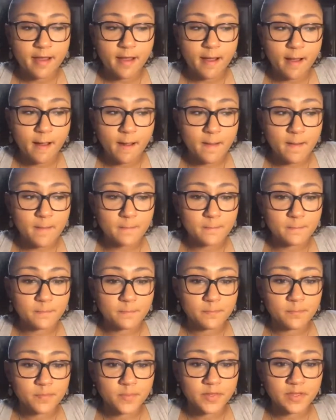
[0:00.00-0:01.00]

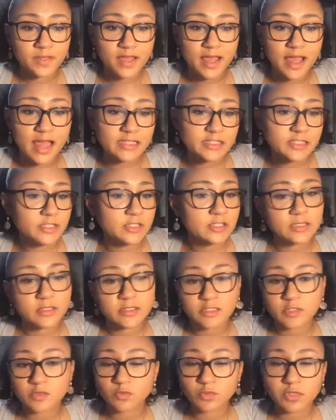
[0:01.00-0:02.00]
But yeah,
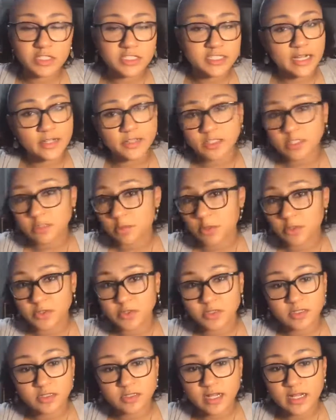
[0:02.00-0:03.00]
just reach out to the
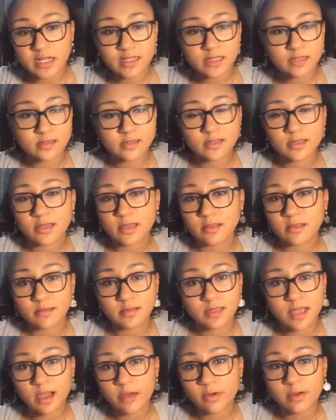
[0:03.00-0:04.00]
person and then see
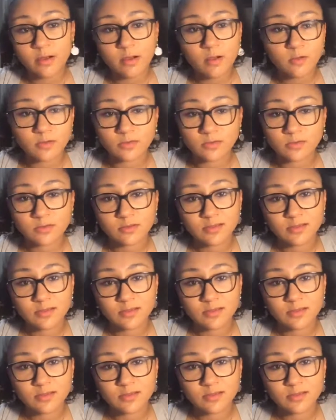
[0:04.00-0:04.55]
how it goes.